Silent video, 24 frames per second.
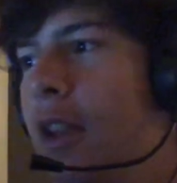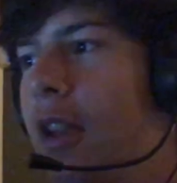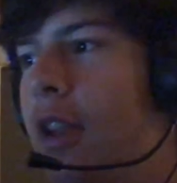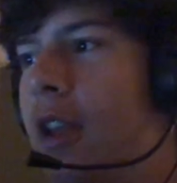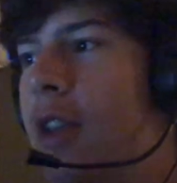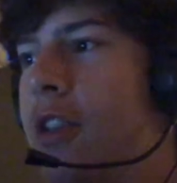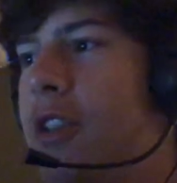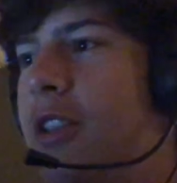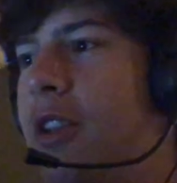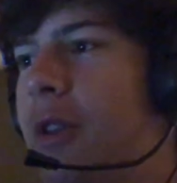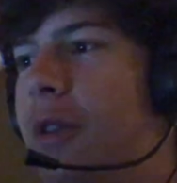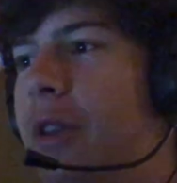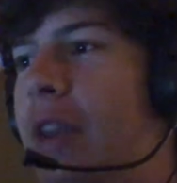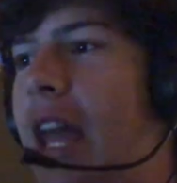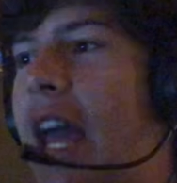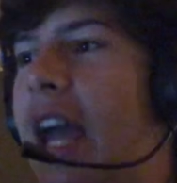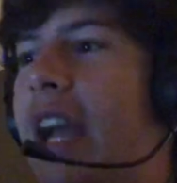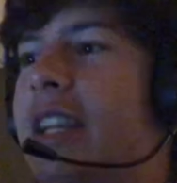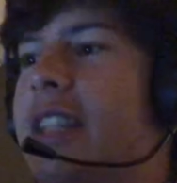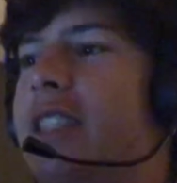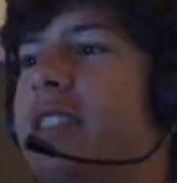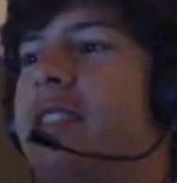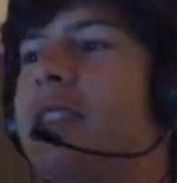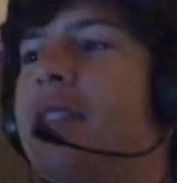So
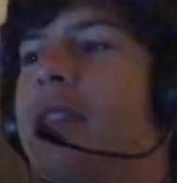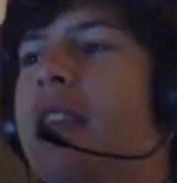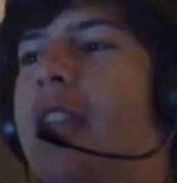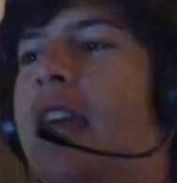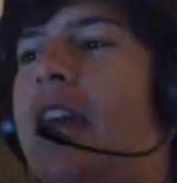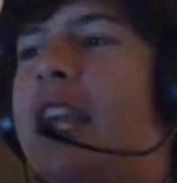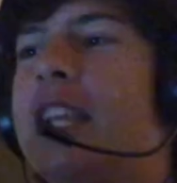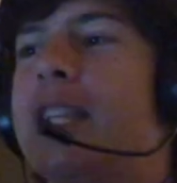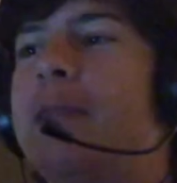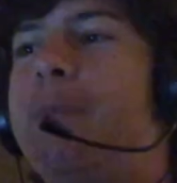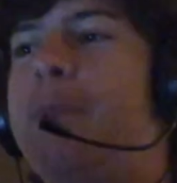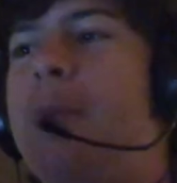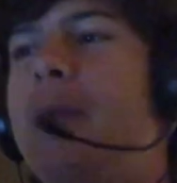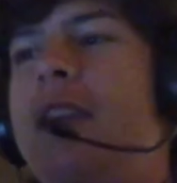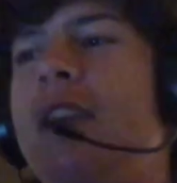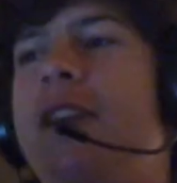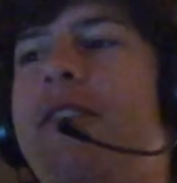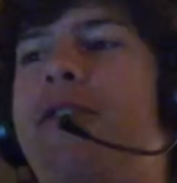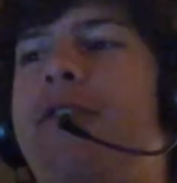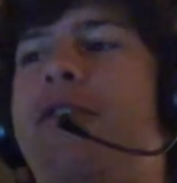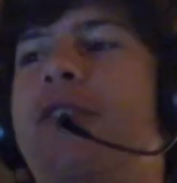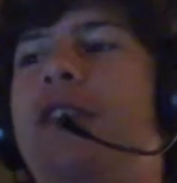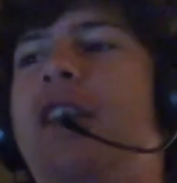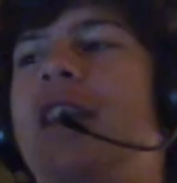the next big
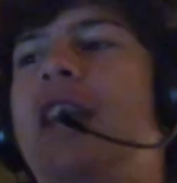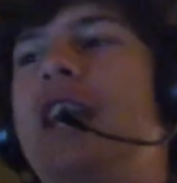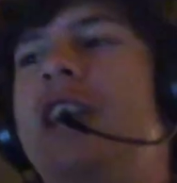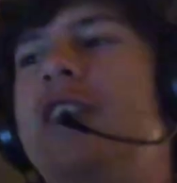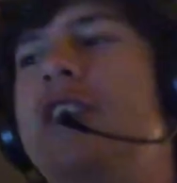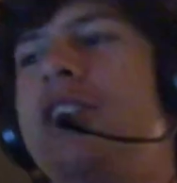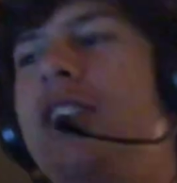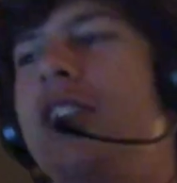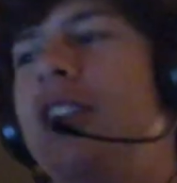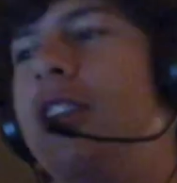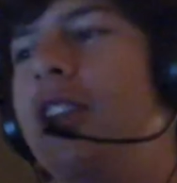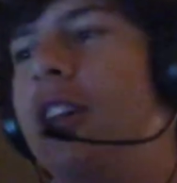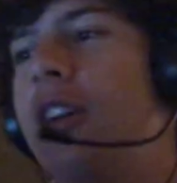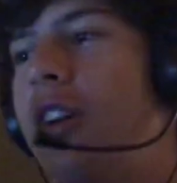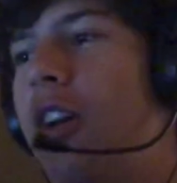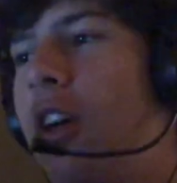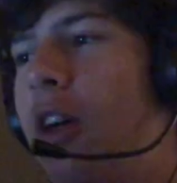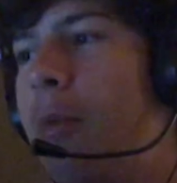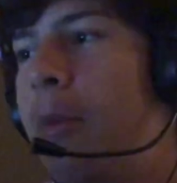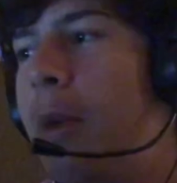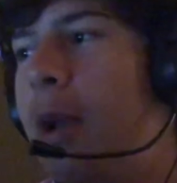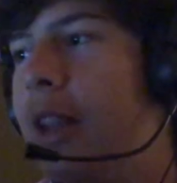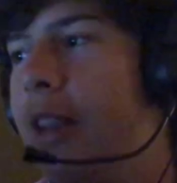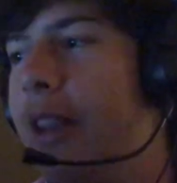free agent
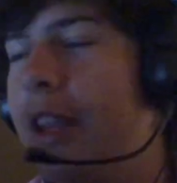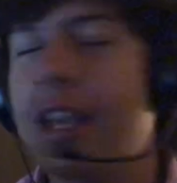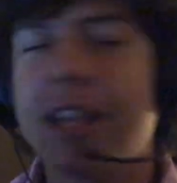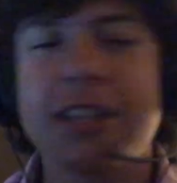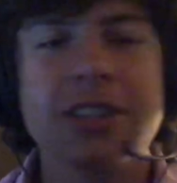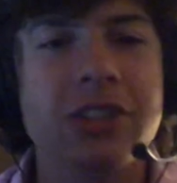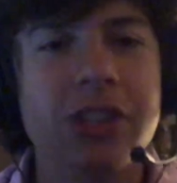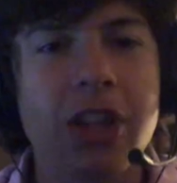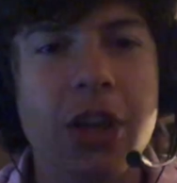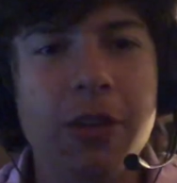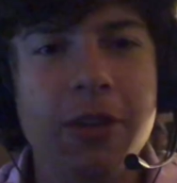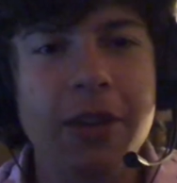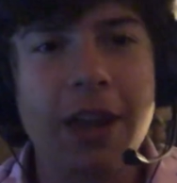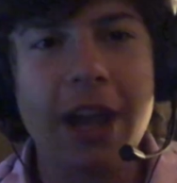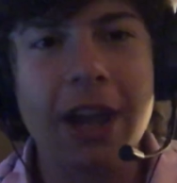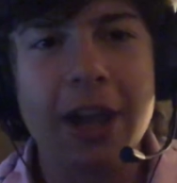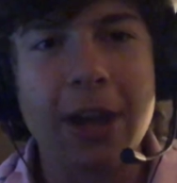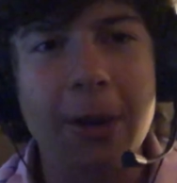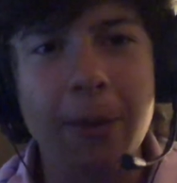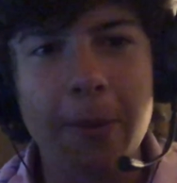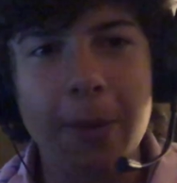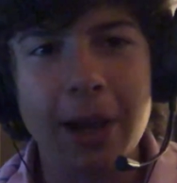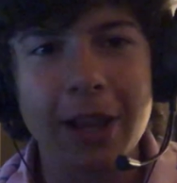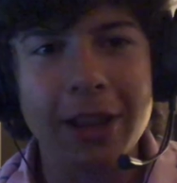on my list, no, not
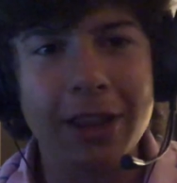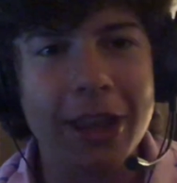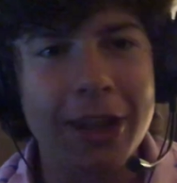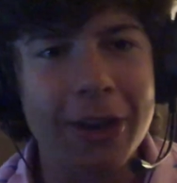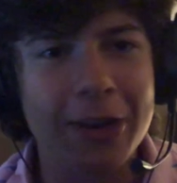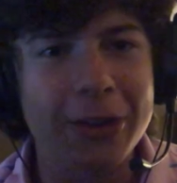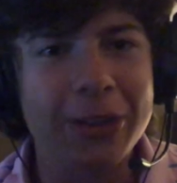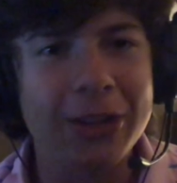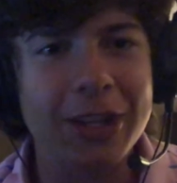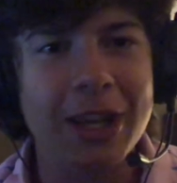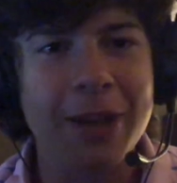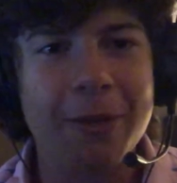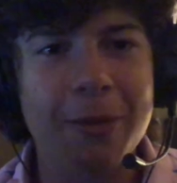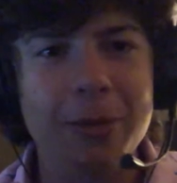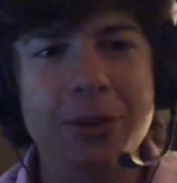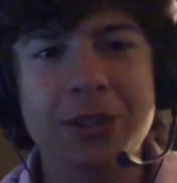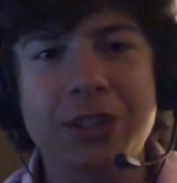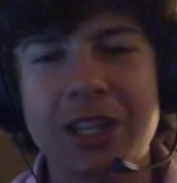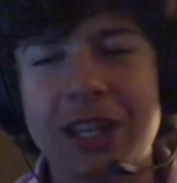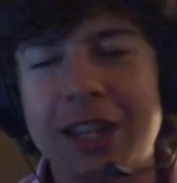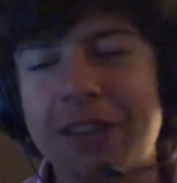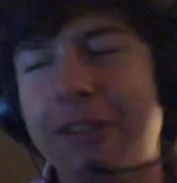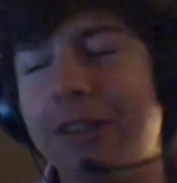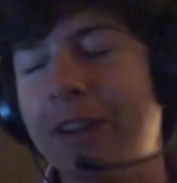Kawhi Leonard yet, we'll
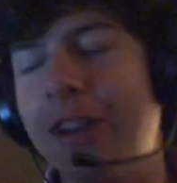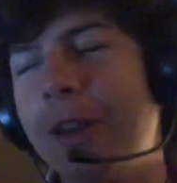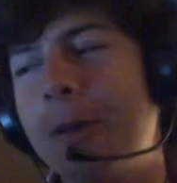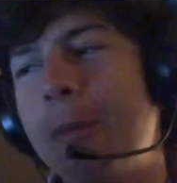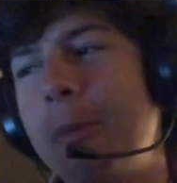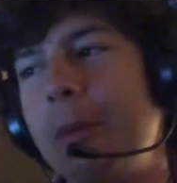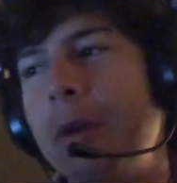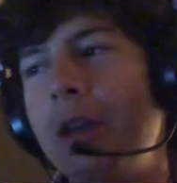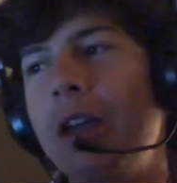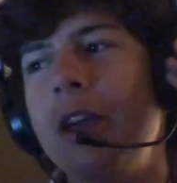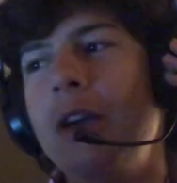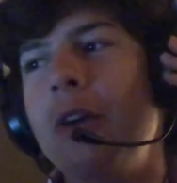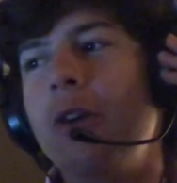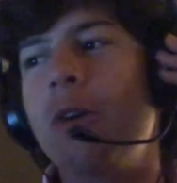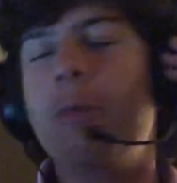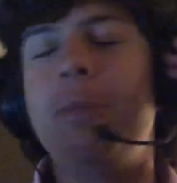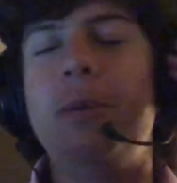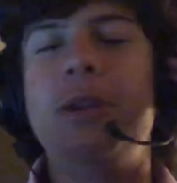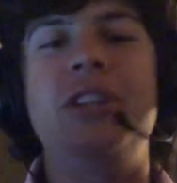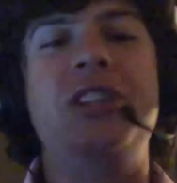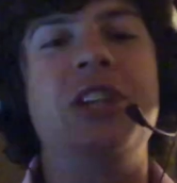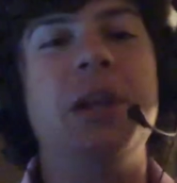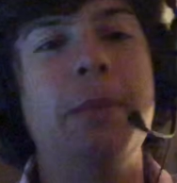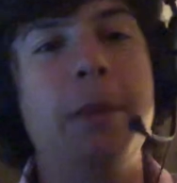save him, would
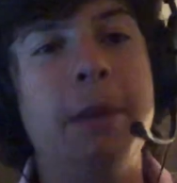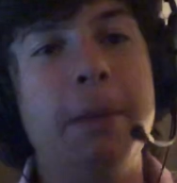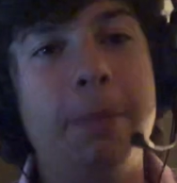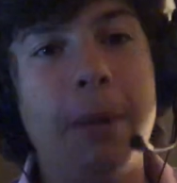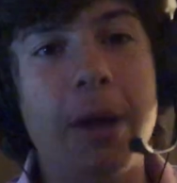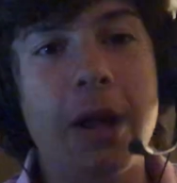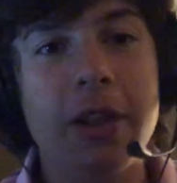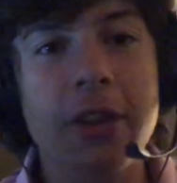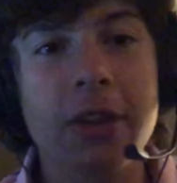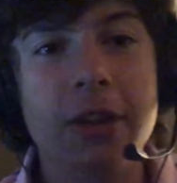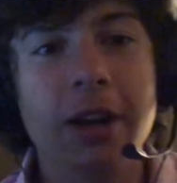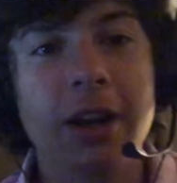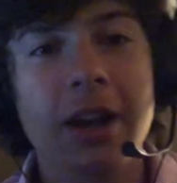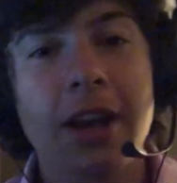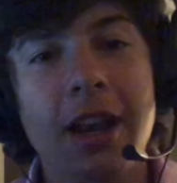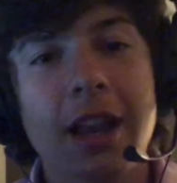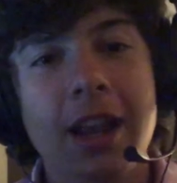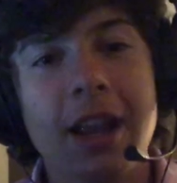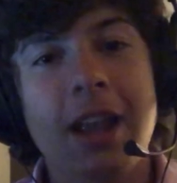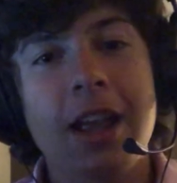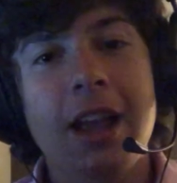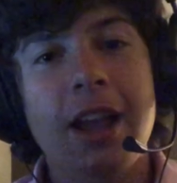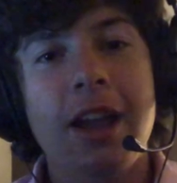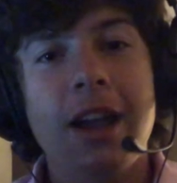be Jimmy Butler.
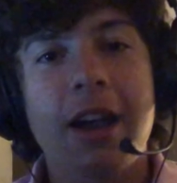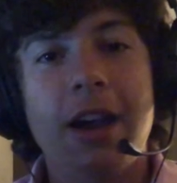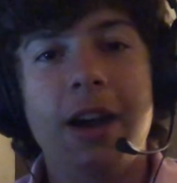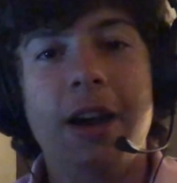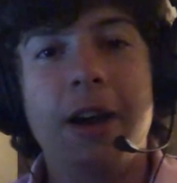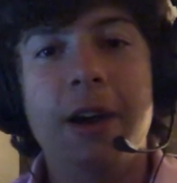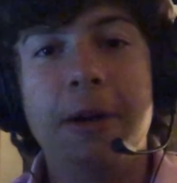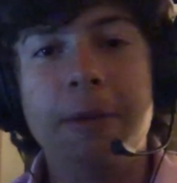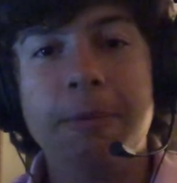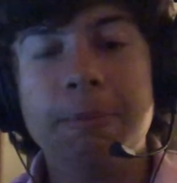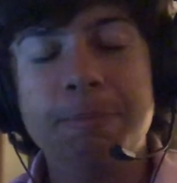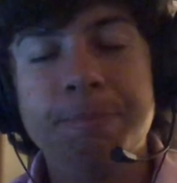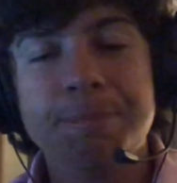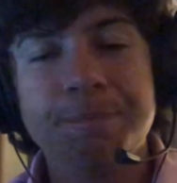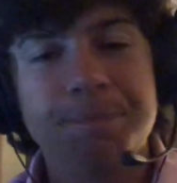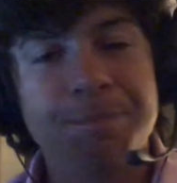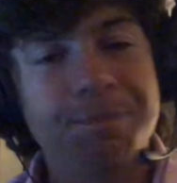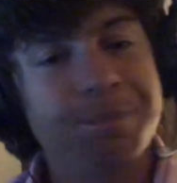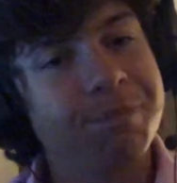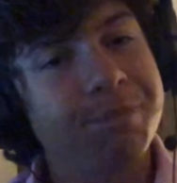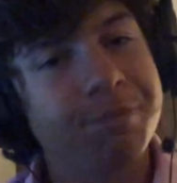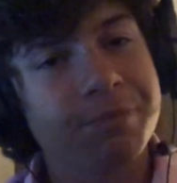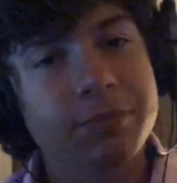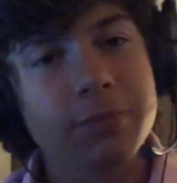
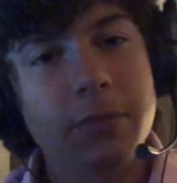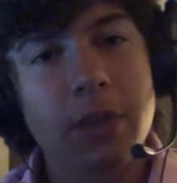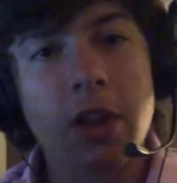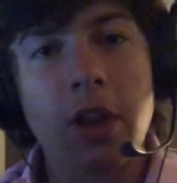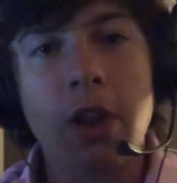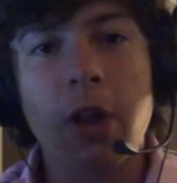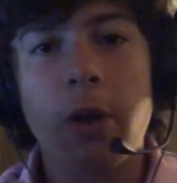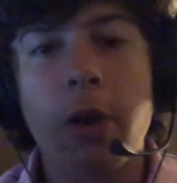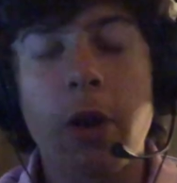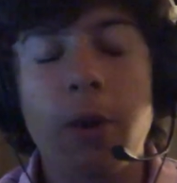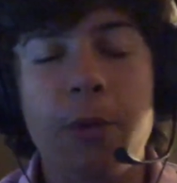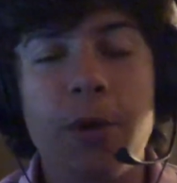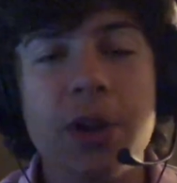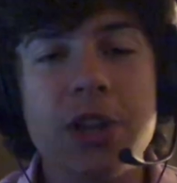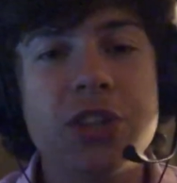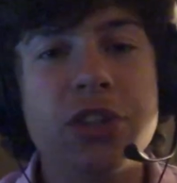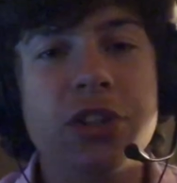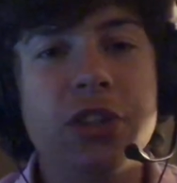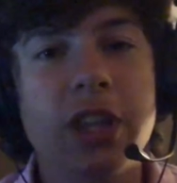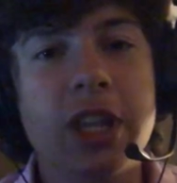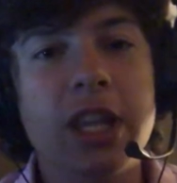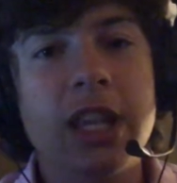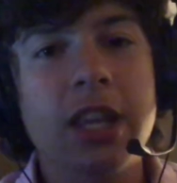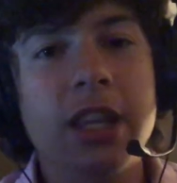
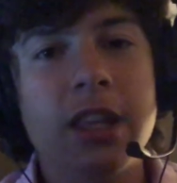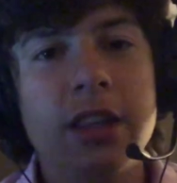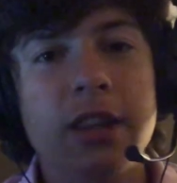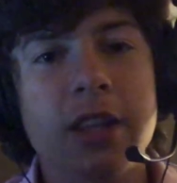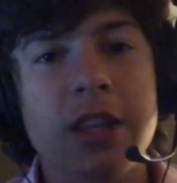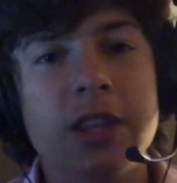Originally,